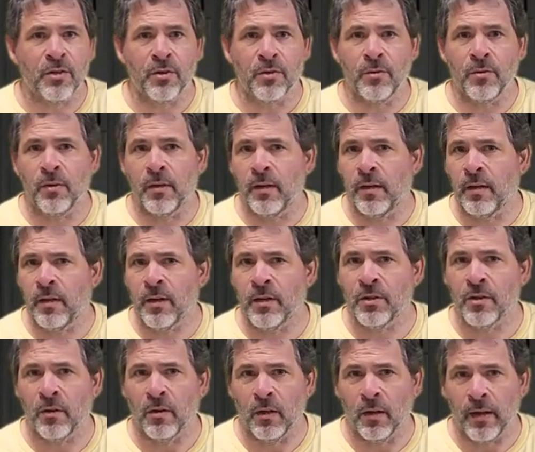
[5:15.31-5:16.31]
to the
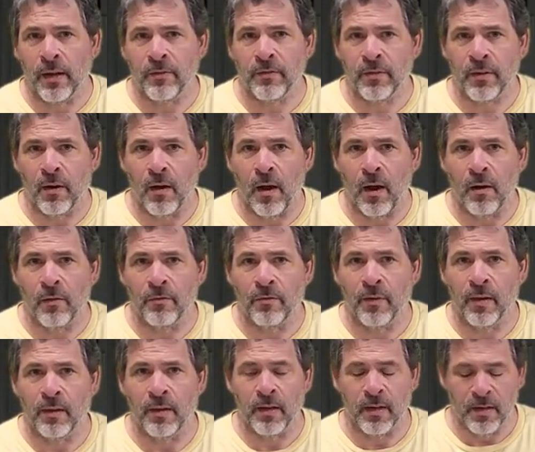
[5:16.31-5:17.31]
initial liftoff
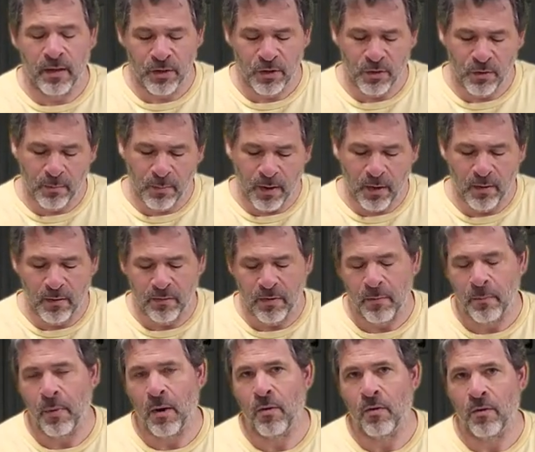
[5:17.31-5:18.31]
and the initial burn of the
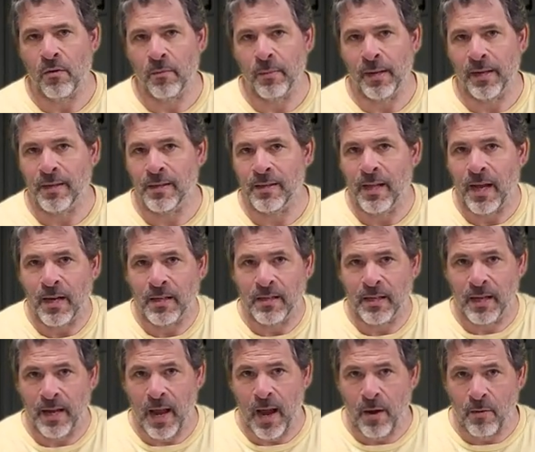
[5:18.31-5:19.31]
motor because that's
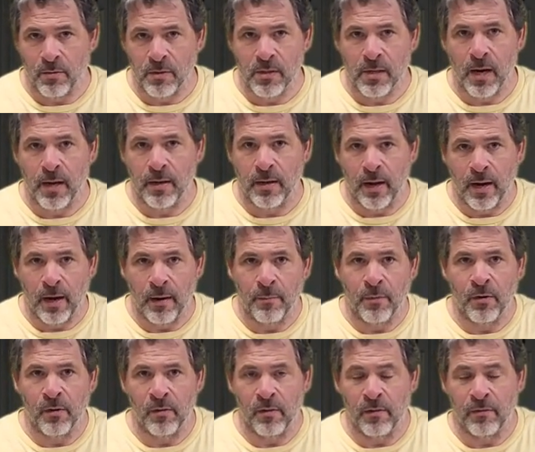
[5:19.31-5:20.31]
the outside
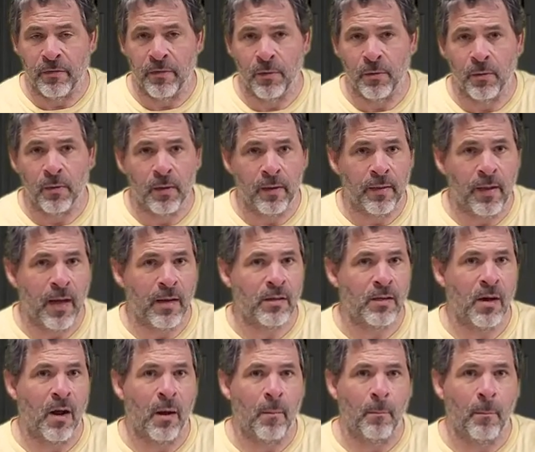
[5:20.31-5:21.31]
diameter of the fuel and that's
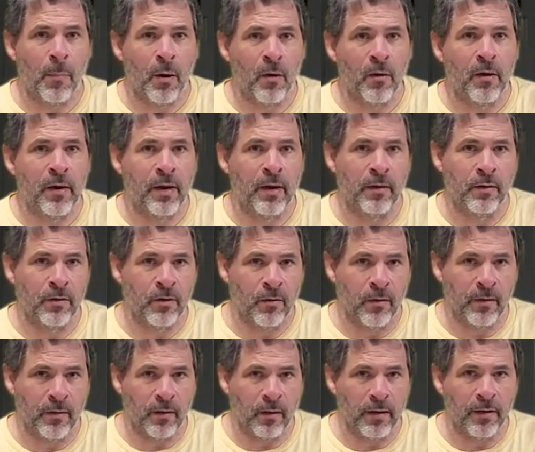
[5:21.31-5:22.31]
not burning
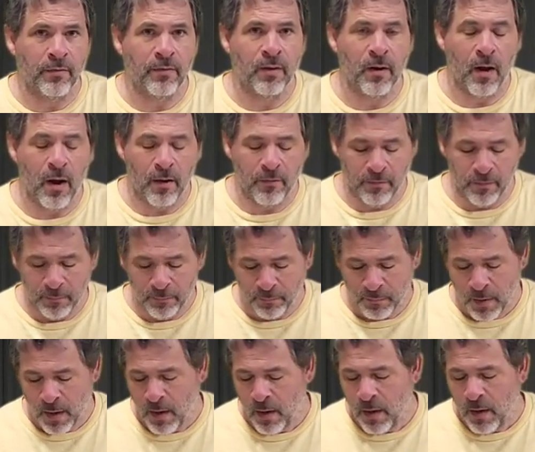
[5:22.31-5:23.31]
during the liftoff.
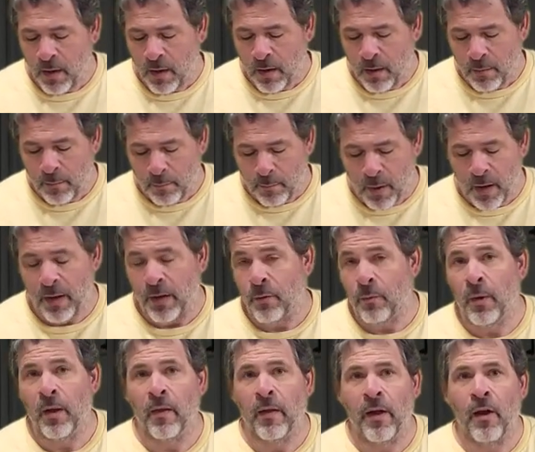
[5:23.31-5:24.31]
But it
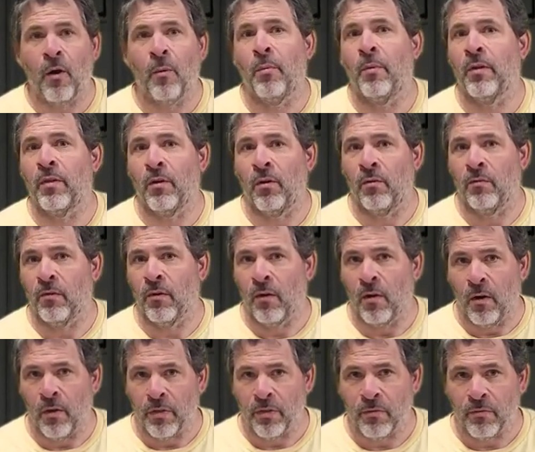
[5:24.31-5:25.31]
will help with
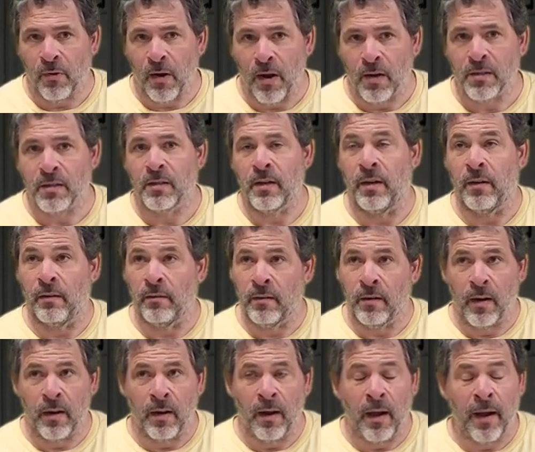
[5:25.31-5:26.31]
overall thrust
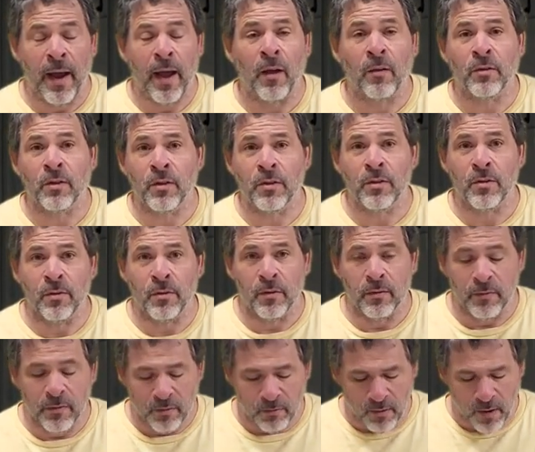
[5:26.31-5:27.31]
and, and altitude
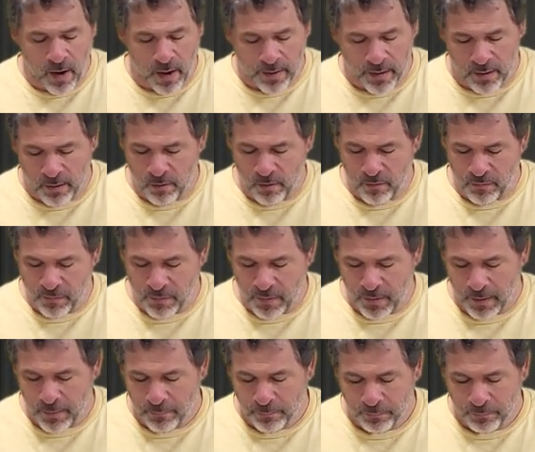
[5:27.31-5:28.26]
of the rocket, hopefully.